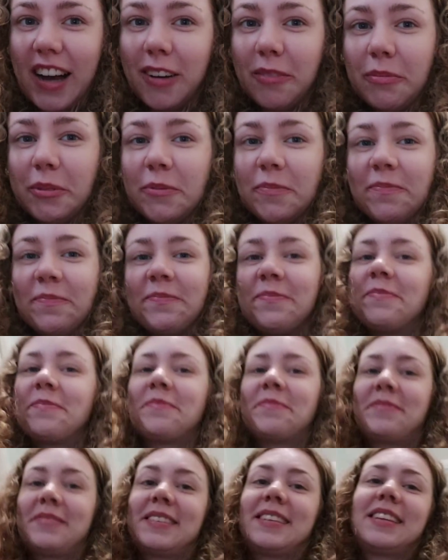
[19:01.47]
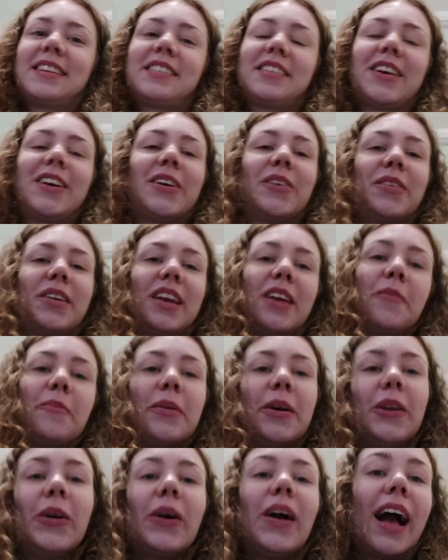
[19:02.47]
album. So
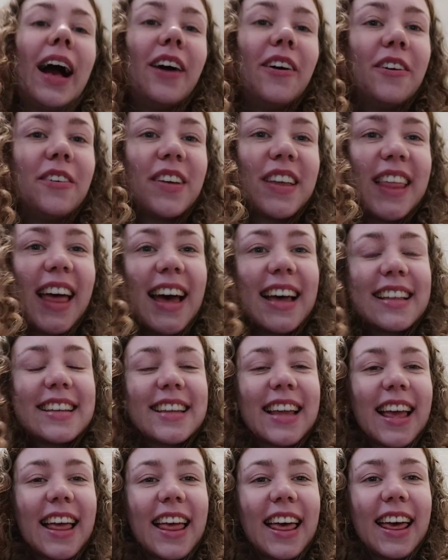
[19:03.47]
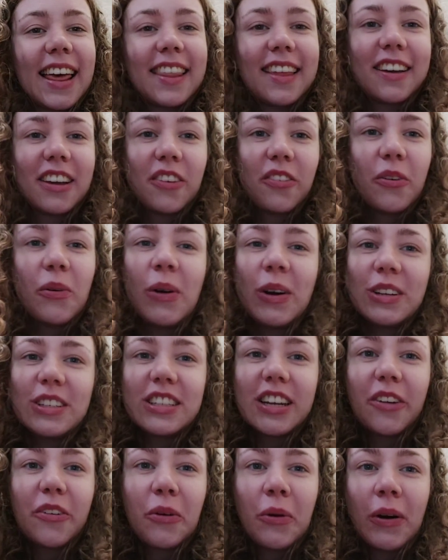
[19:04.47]
keep a lookout for that. Thank you for
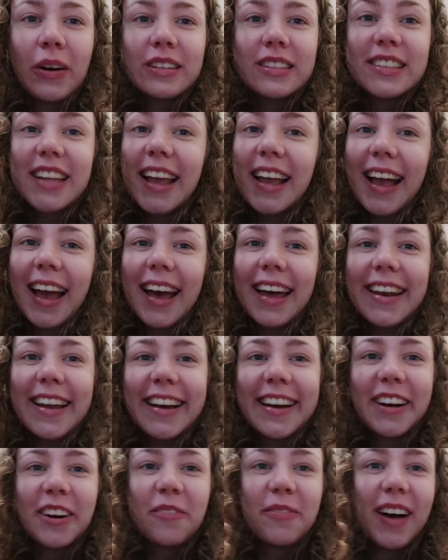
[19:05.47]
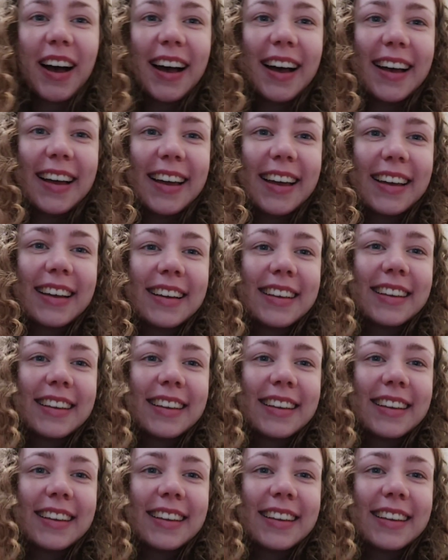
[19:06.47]
watching, everyone. Take care now. Bye.